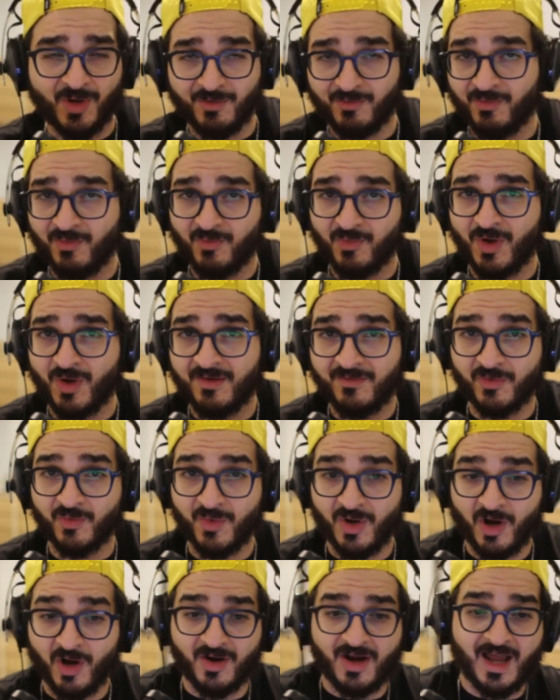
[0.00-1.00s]
whatever we are
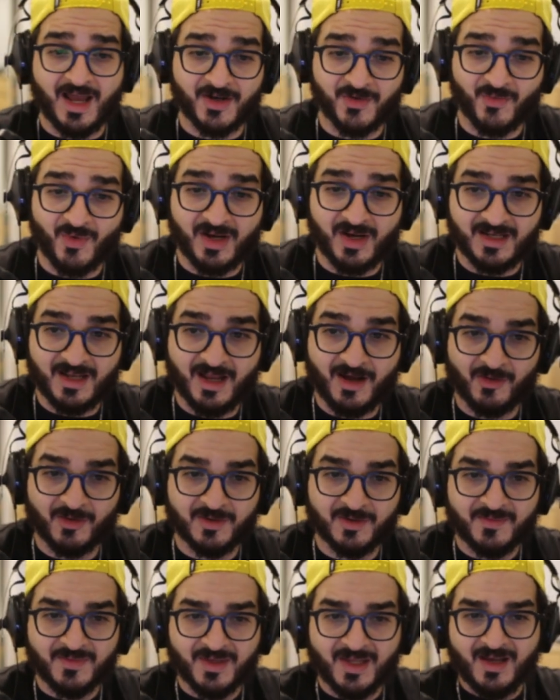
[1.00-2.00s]
at right now,
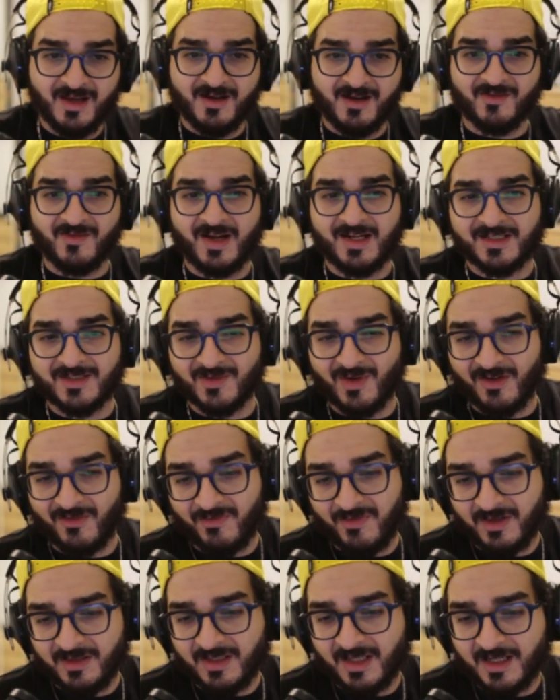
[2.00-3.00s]
right? So I feel
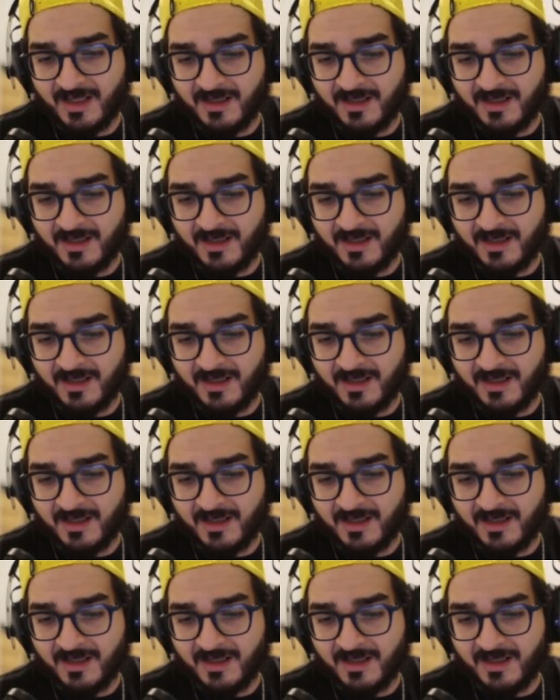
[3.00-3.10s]
like